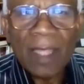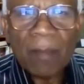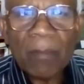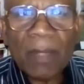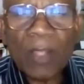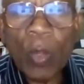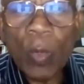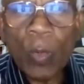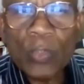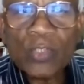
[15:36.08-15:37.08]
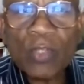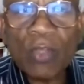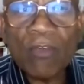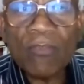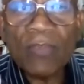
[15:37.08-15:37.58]
but a host
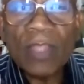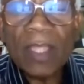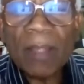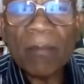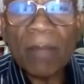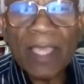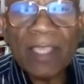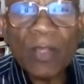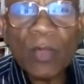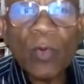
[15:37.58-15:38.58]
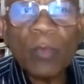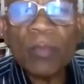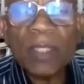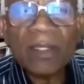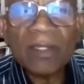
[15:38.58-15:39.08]
of micro
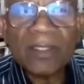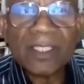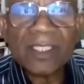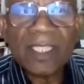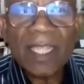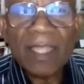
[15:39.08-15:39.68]
minerals.